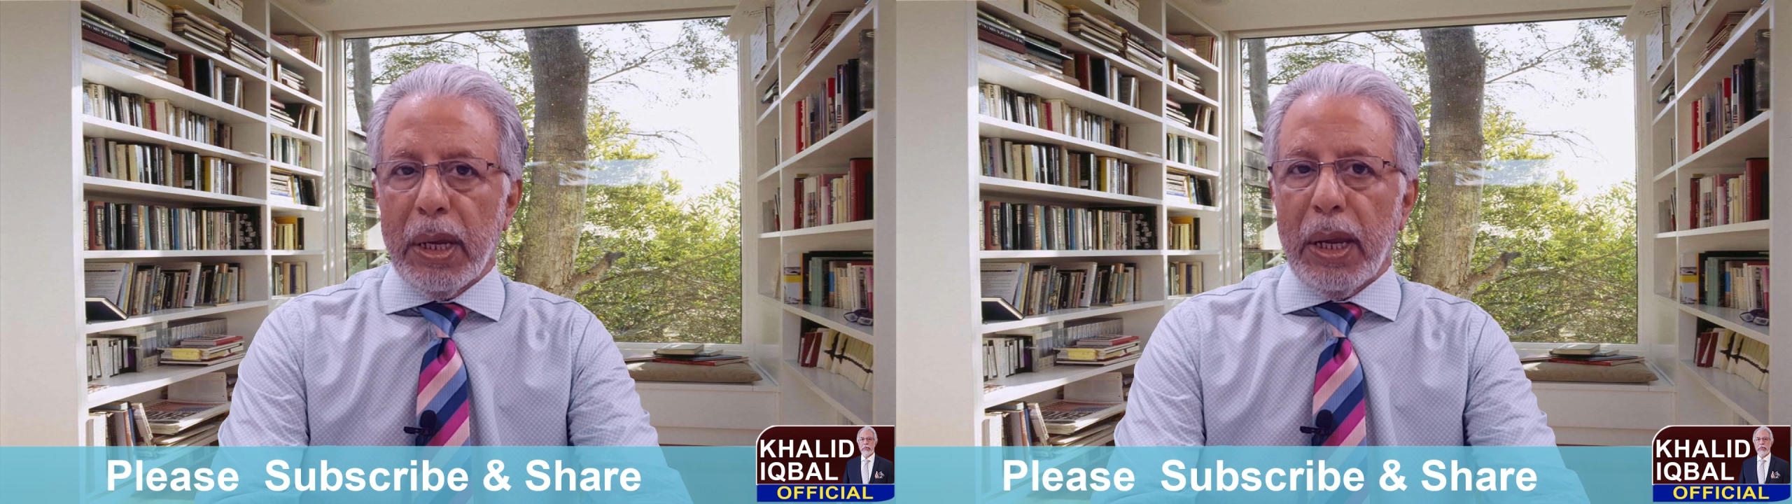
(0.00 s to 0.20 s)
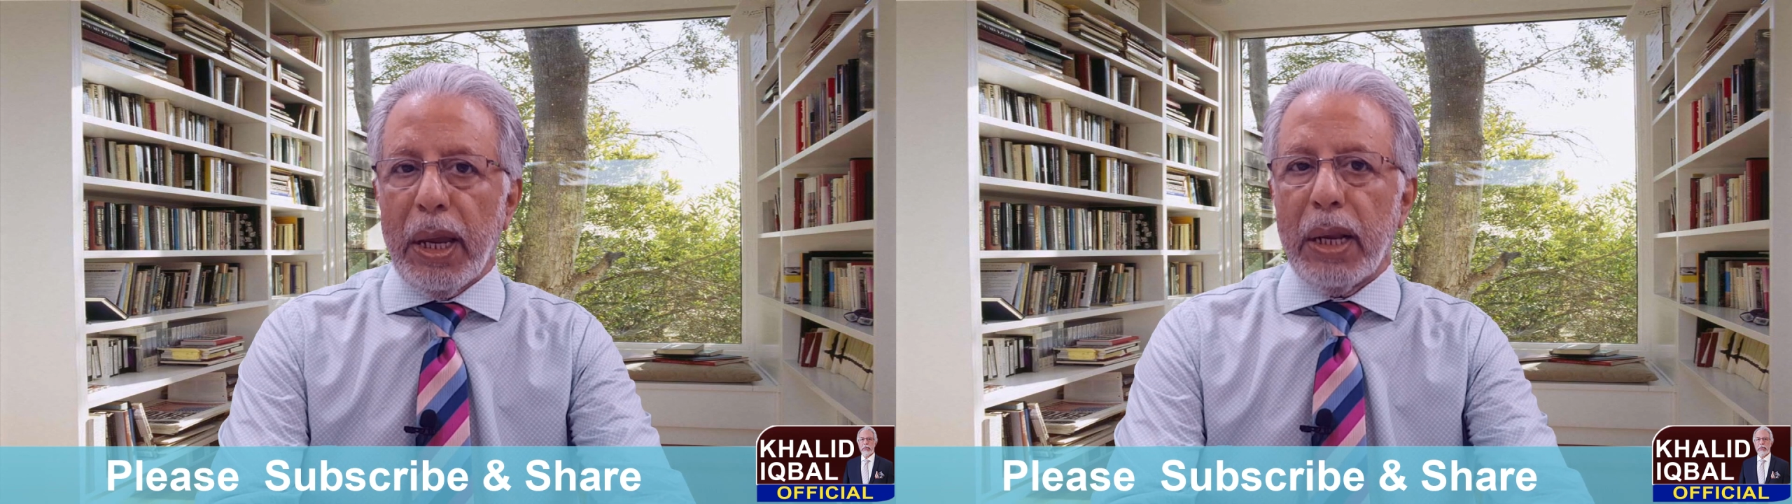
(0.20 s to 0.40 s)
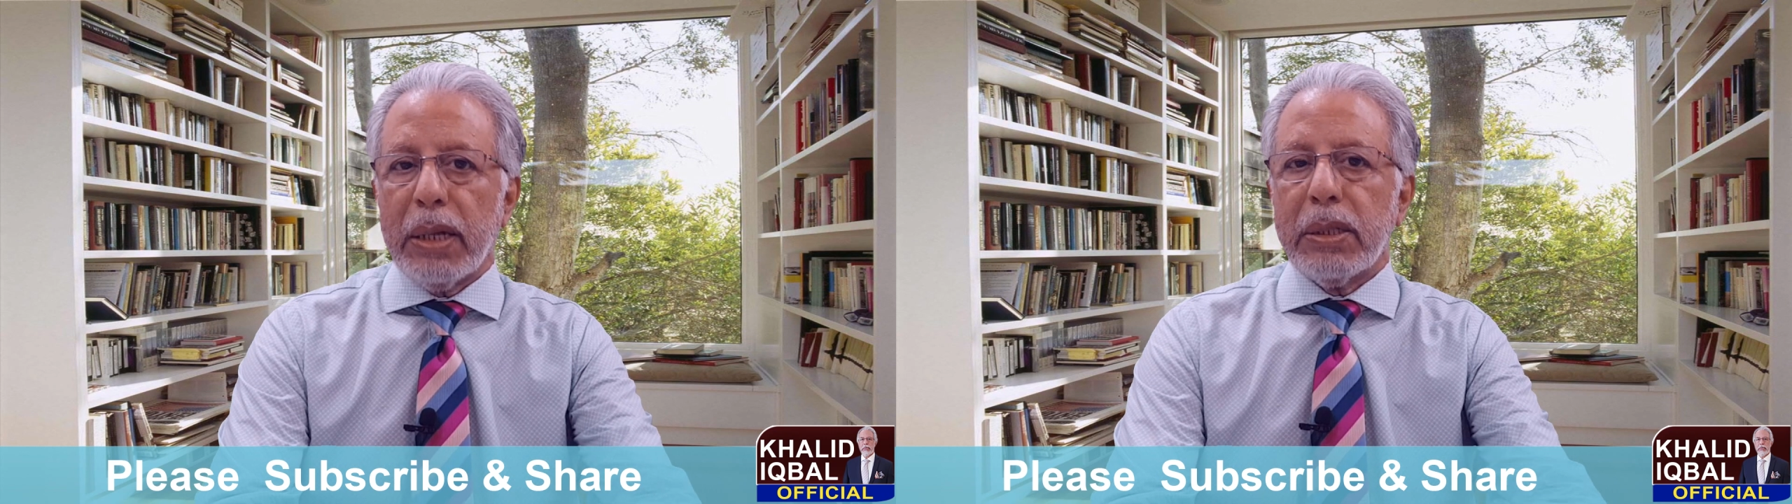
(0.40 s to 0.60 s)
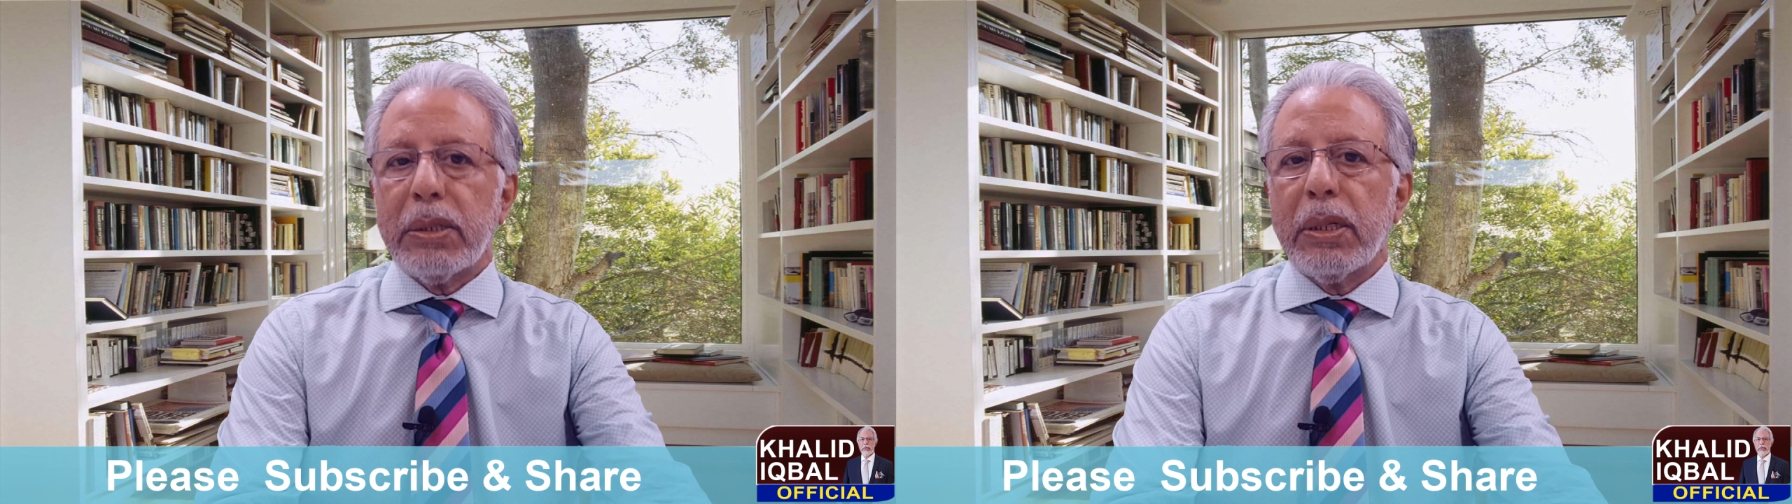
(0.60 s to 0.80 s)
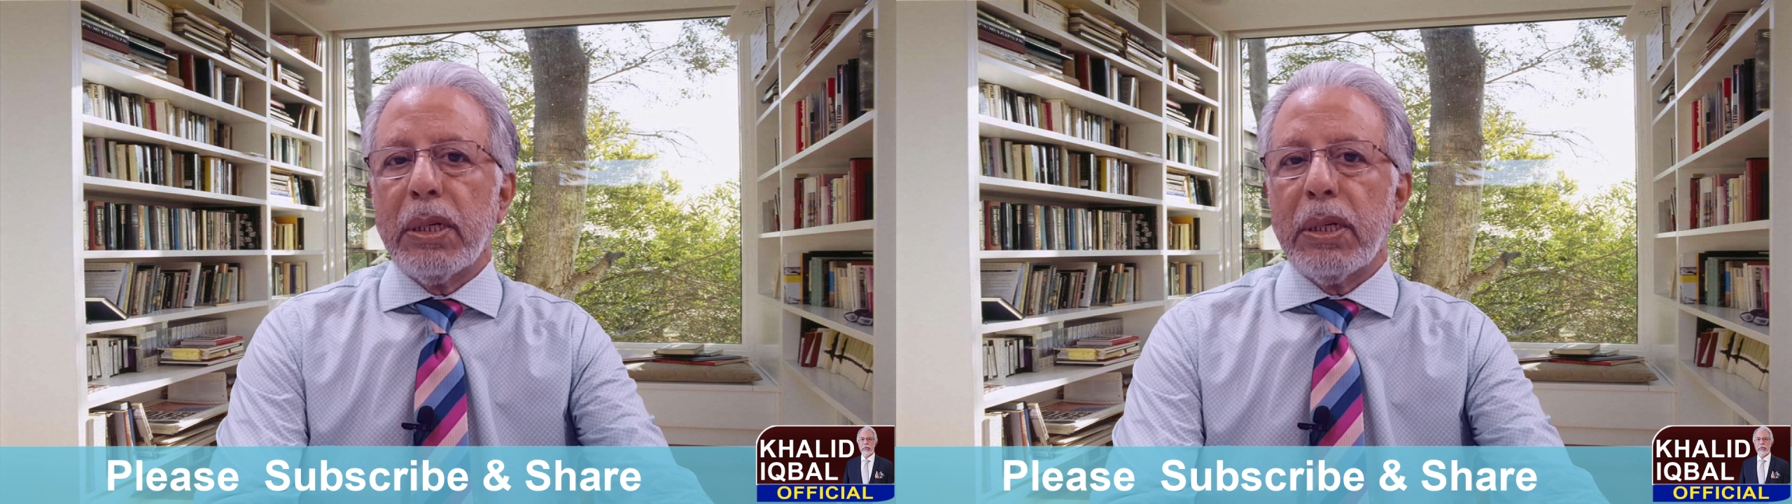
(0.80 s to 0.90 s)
And